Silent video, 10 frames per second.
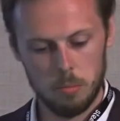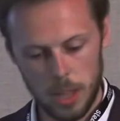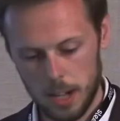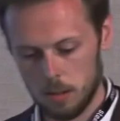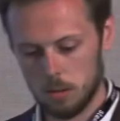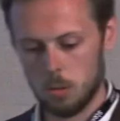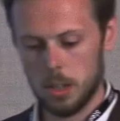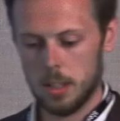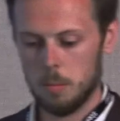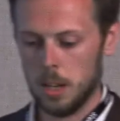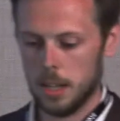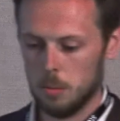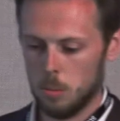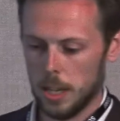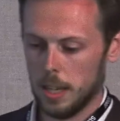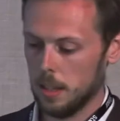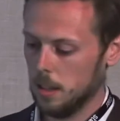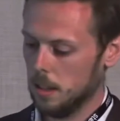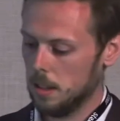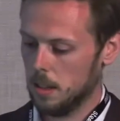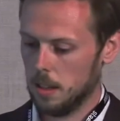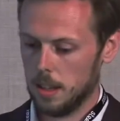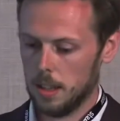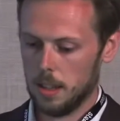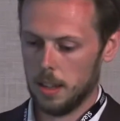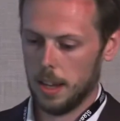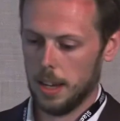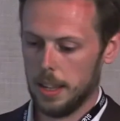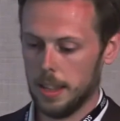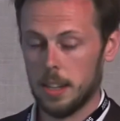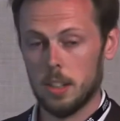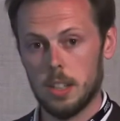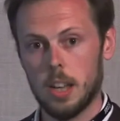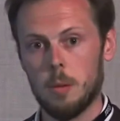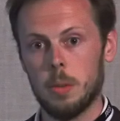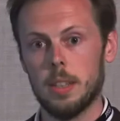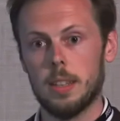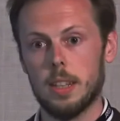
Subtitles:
Then, quite simply, we then determined